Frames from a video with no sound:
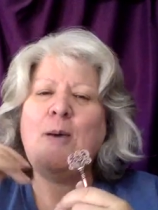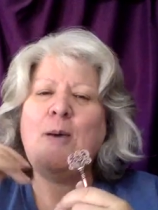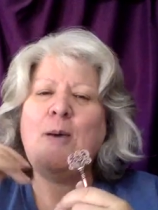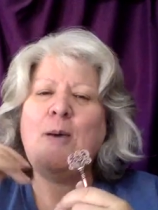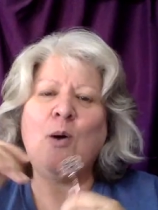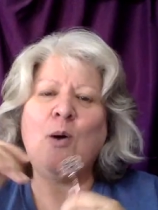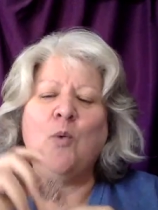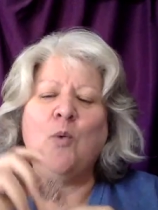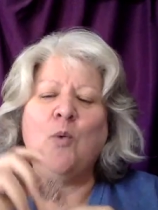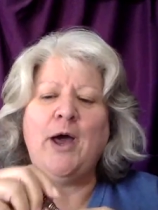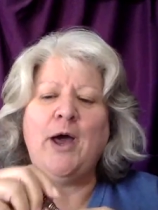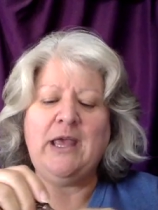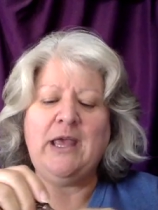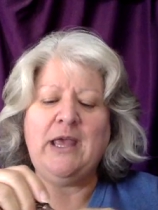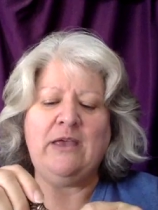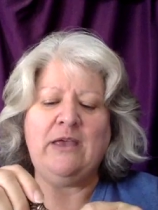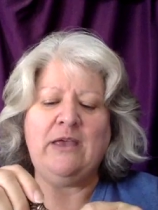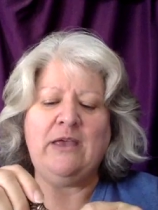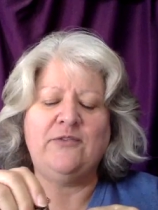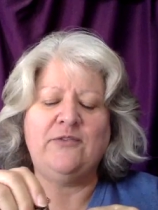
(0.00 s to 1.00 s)
But what
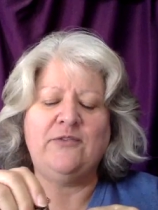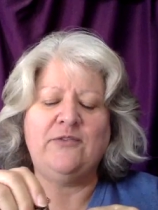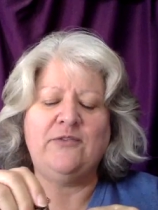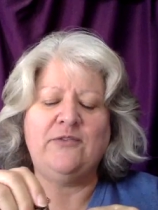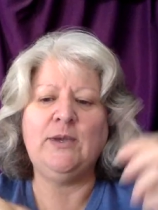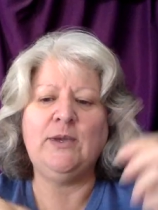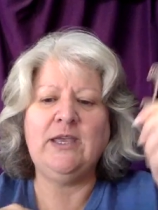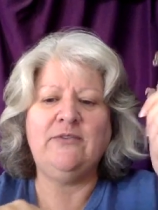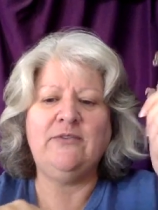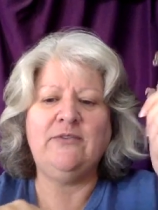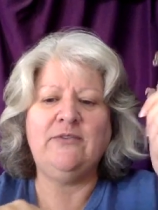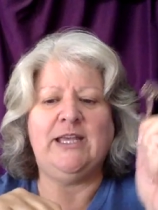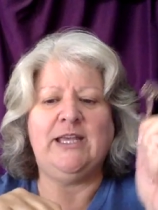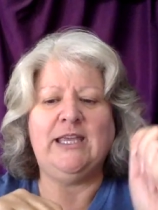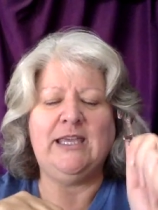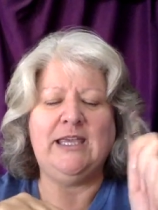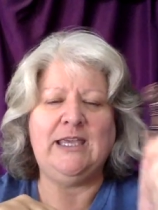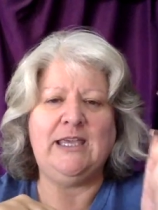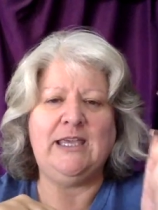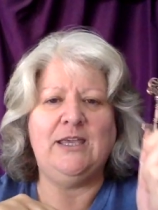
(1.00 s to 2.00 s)
if you were given a
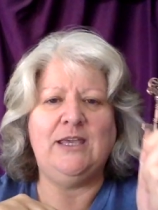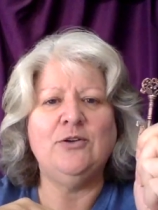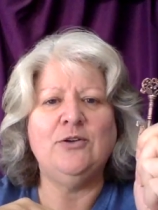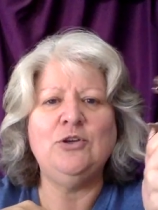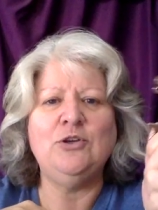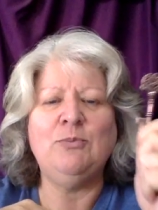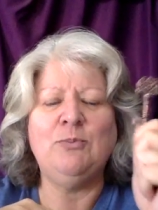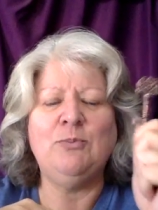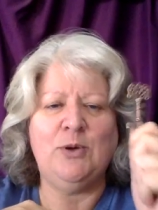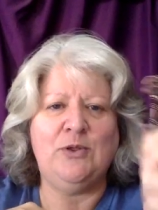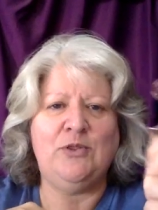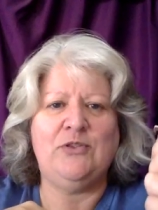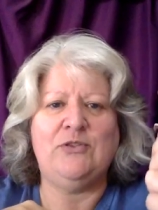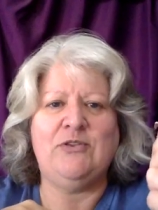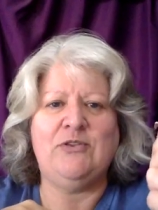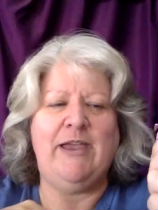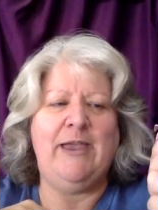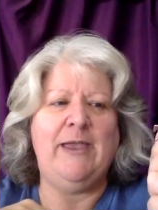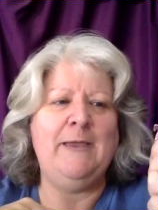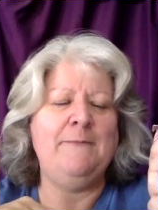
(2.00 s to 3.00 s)
key on your
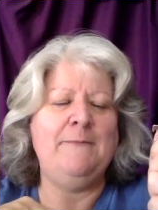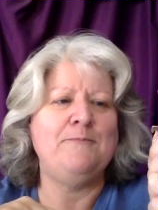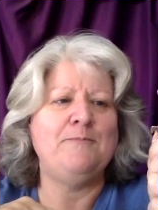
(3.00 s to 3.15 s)
birthday